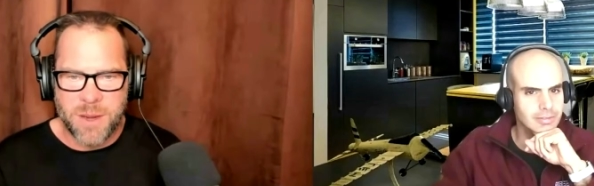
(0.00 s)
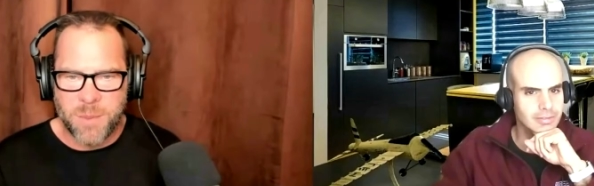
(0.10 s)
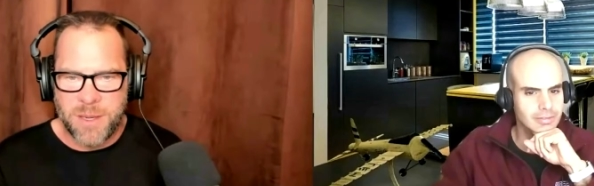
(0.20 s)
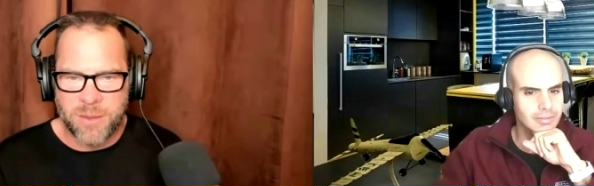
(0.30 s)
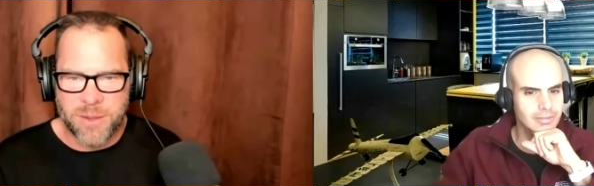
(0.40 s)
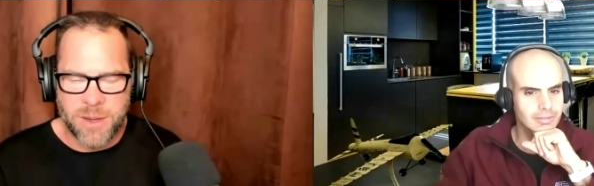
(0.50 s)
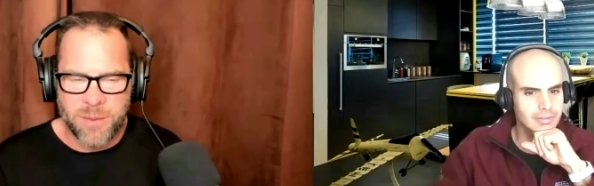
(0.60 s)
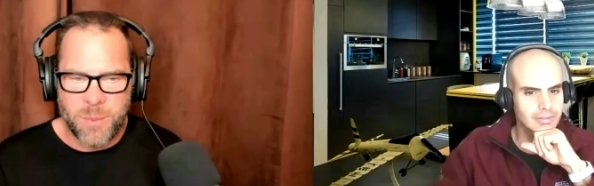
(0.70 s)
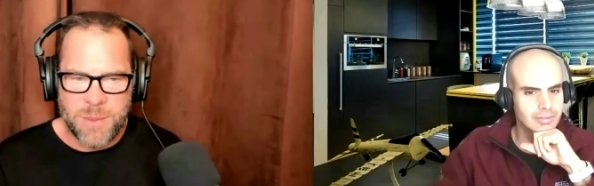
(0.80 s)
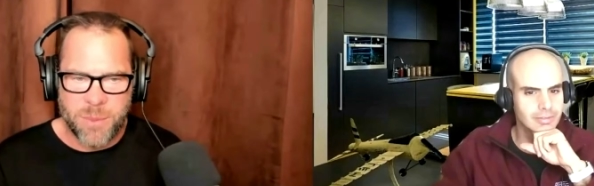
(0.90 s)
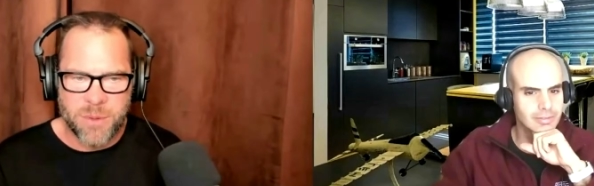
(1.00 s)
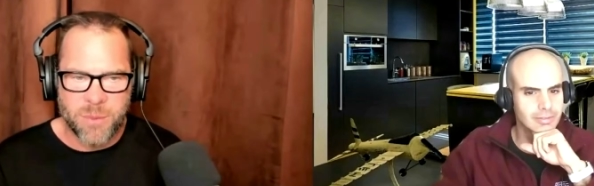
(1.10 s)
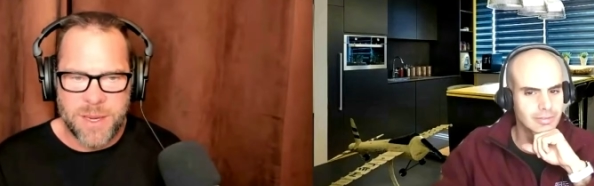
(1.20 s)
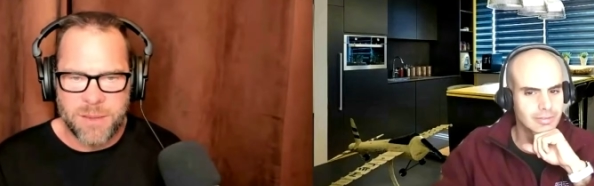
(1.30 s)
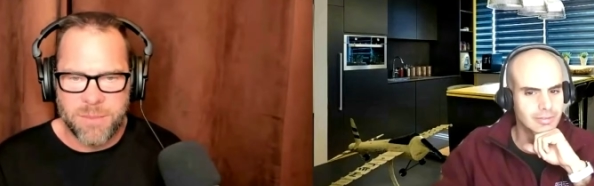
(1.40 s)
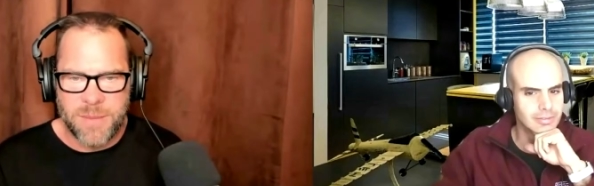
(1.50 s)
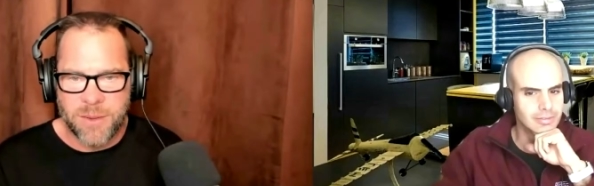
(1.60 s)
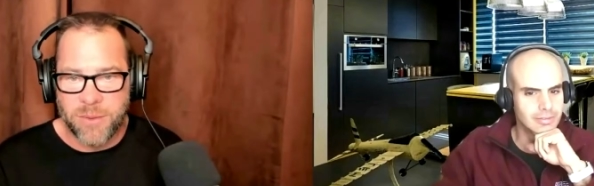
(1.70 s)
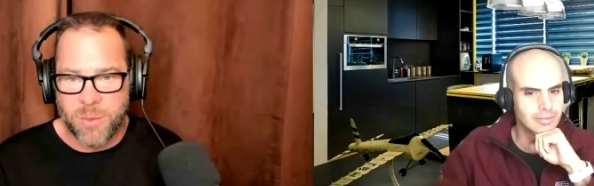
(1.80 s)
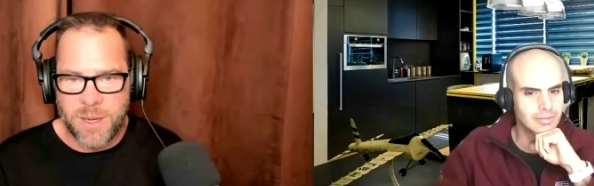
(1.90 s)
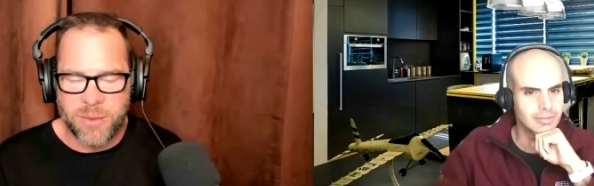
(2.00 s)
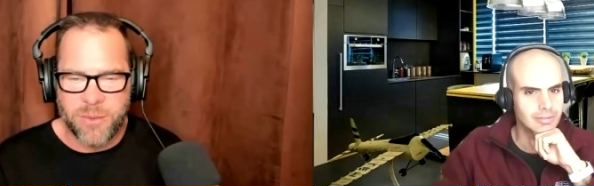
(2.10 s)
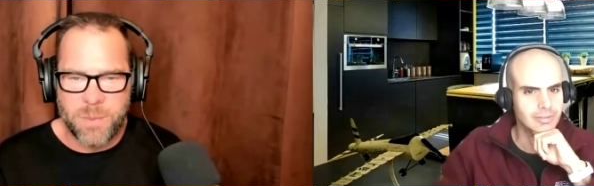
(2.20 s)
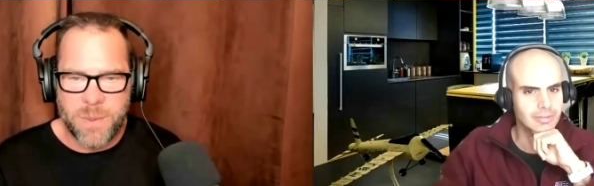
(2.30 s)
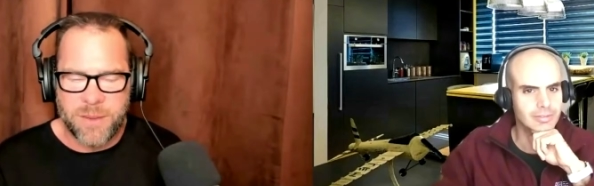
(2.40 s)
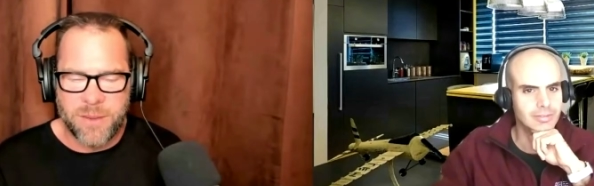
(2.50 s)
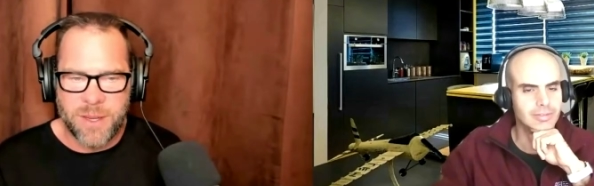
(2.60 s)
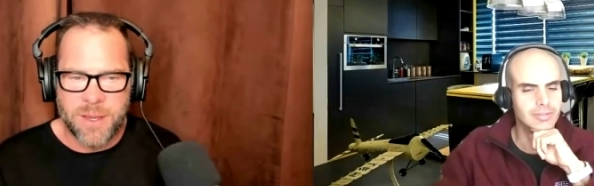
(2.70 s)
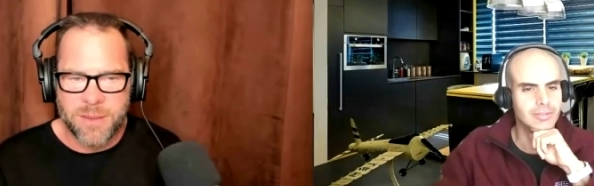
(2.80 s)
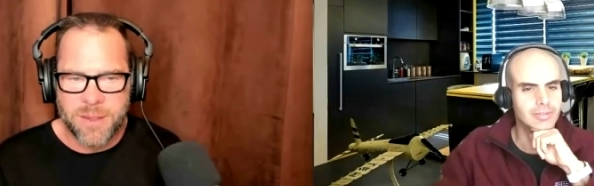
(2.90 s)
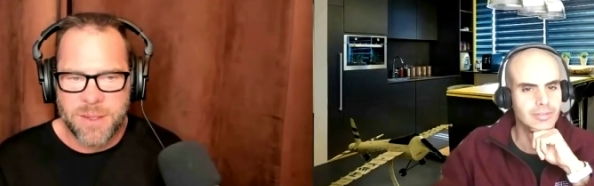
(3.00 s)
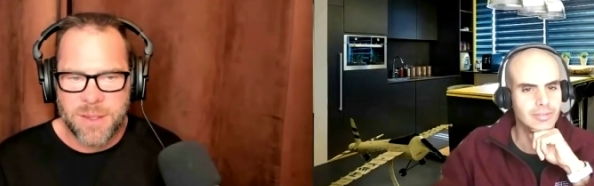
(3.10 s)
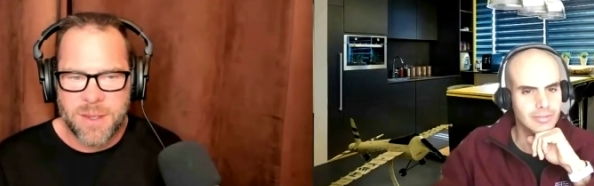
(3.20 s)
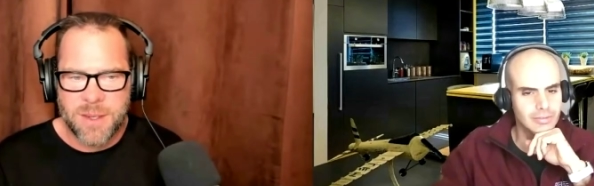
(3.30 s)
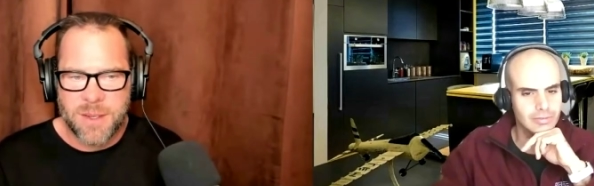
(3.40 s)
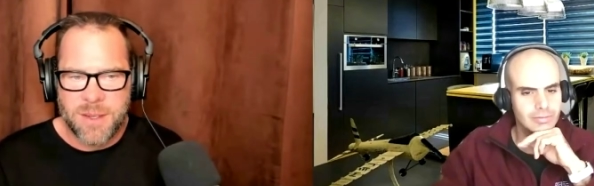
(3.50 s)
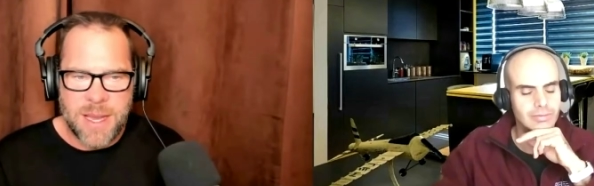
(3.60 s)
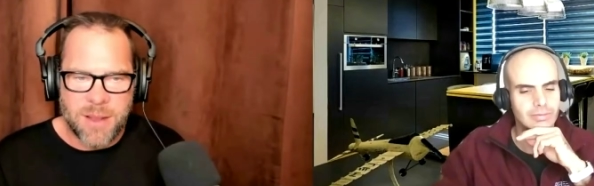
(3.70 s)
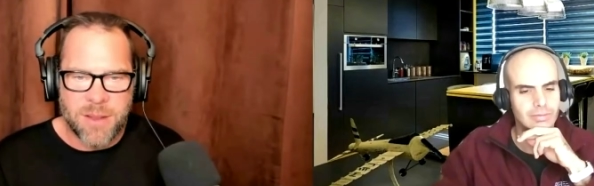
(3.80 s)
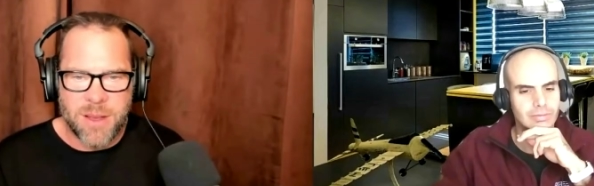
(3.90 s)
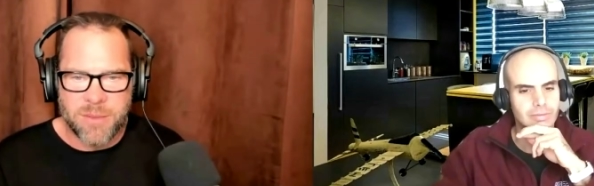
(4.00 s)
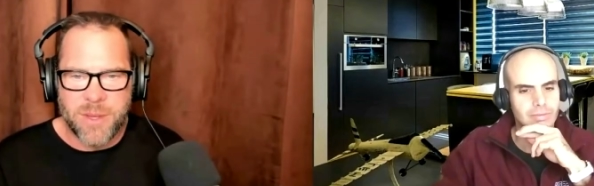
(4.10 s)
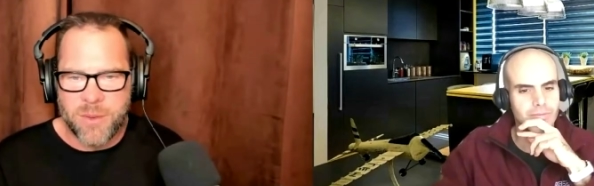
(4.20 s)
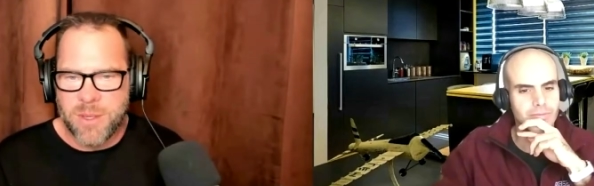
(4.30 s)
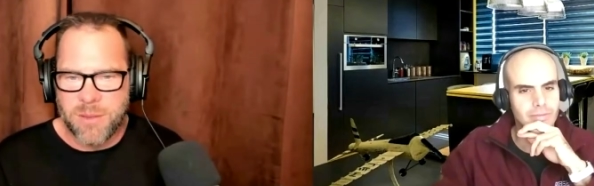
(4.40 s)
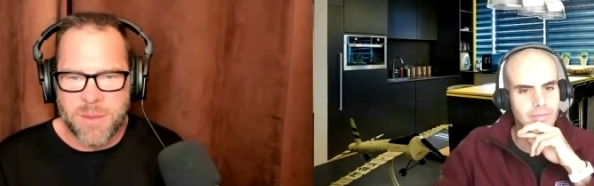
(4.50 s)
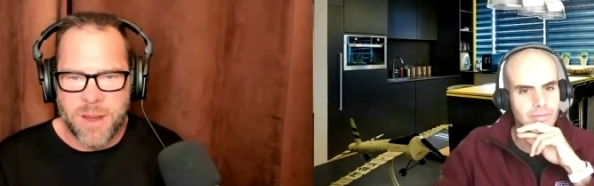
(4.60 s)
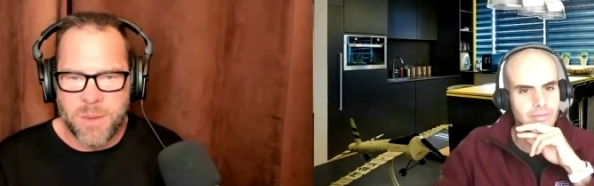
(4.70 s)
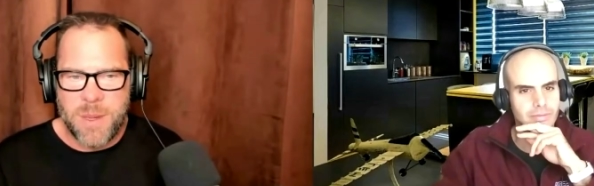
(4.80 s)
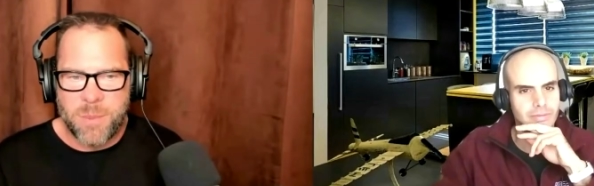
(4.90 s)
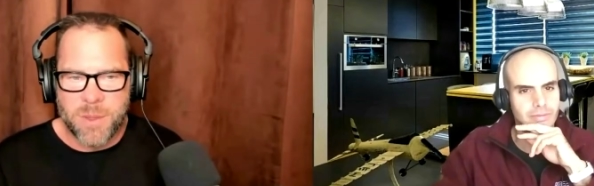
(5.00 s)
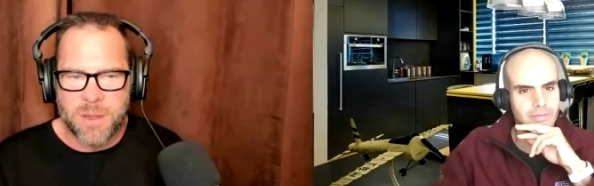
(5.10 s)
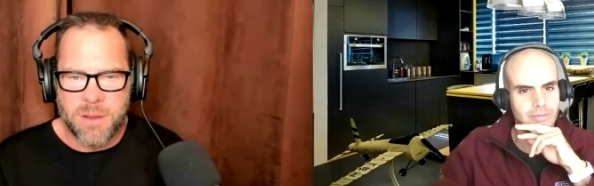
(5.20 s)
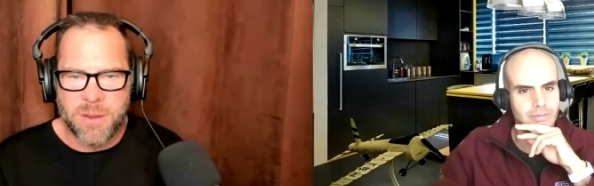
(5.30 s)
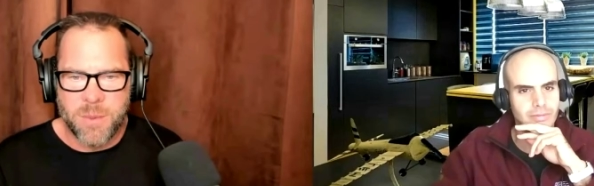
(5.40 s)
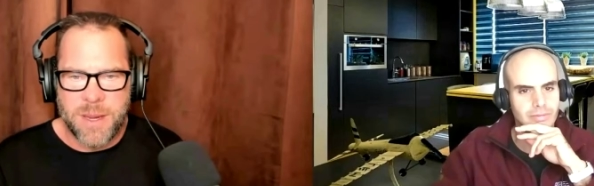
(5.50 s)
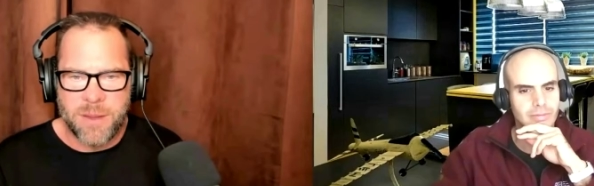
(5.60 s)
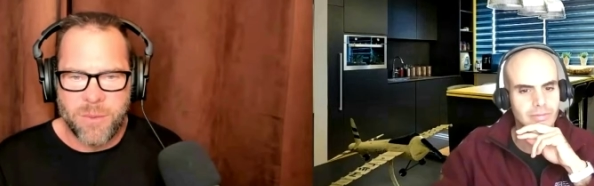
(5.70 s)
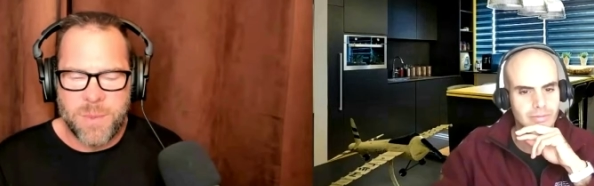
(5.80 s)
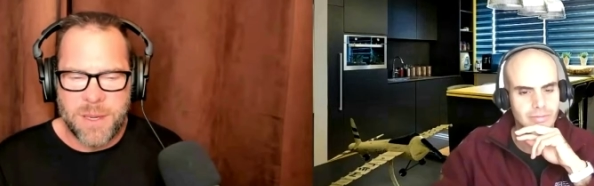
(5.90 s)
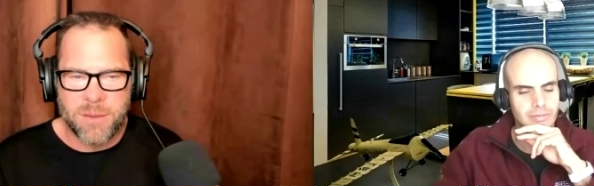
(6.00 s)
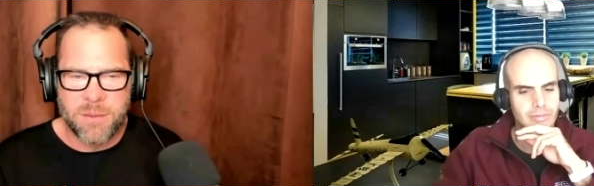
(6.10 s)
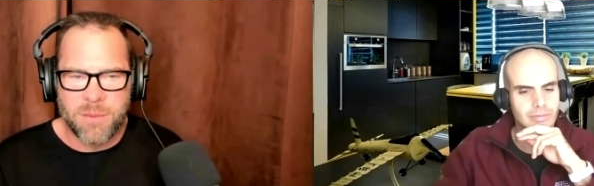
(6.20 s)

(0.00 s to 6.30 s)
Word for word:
Speaker 1: companies. A lot of people went elsewhere, but uh, yeah, there's a lot of people along the way that have been